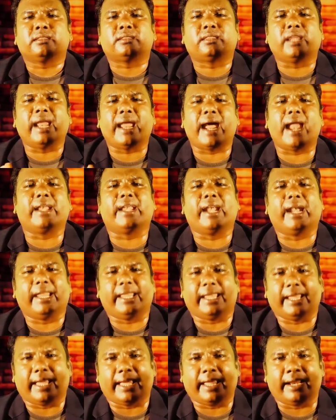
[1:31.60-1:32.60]
300
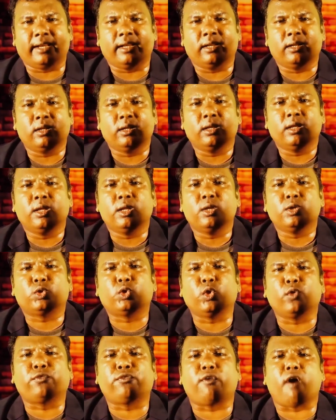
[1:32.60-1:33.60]
years,
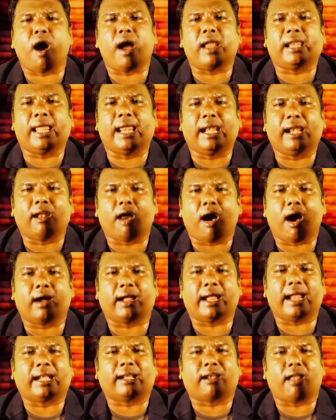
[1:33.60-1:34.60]
to fall a
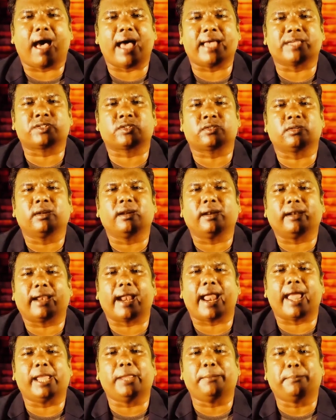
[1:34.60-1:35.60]
log at last,
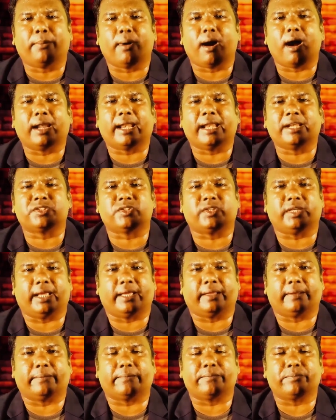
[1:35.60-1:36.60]
dry, bald and
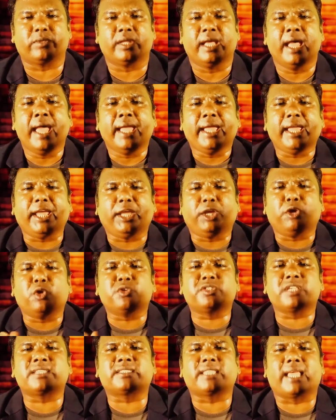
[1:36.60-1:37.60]
sere. He
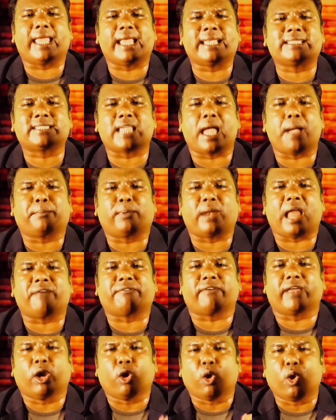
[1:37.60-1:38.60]
uses the example
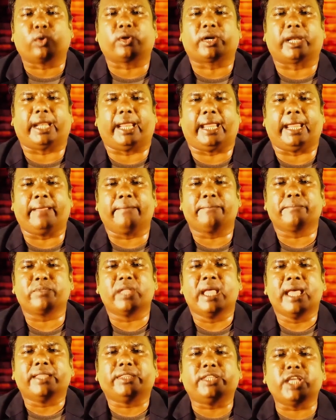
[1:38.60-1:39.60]
of an oak
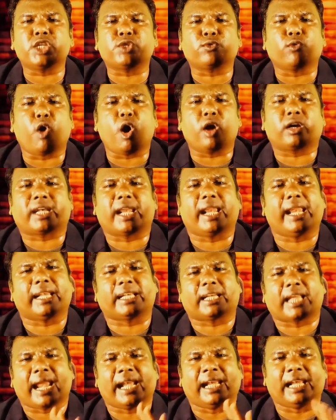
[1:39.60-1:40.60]
tree. This oak
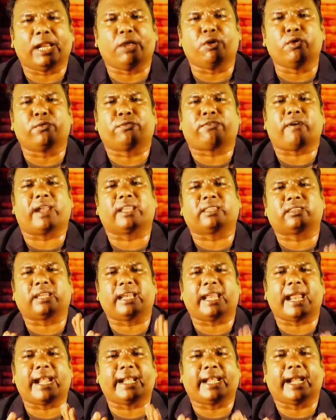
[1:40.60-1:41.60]
tree can live for
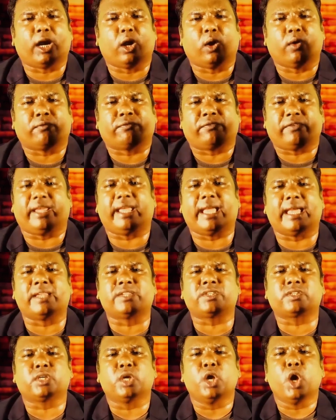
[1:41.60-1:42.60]
300
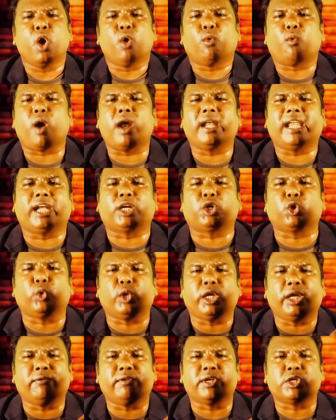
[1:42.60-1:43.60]
years, only to
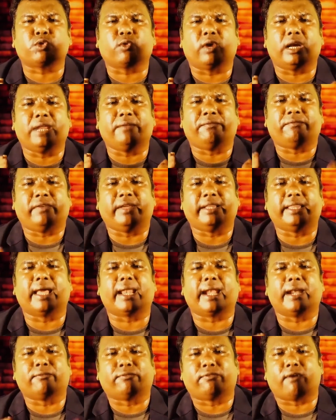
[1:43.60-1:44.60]
eventually wither
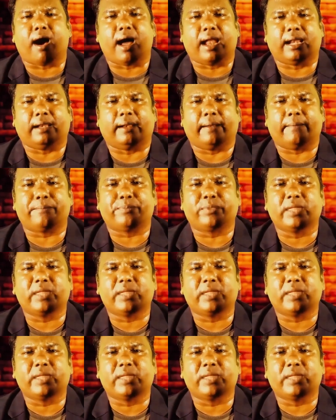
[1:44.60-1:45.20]
and fall.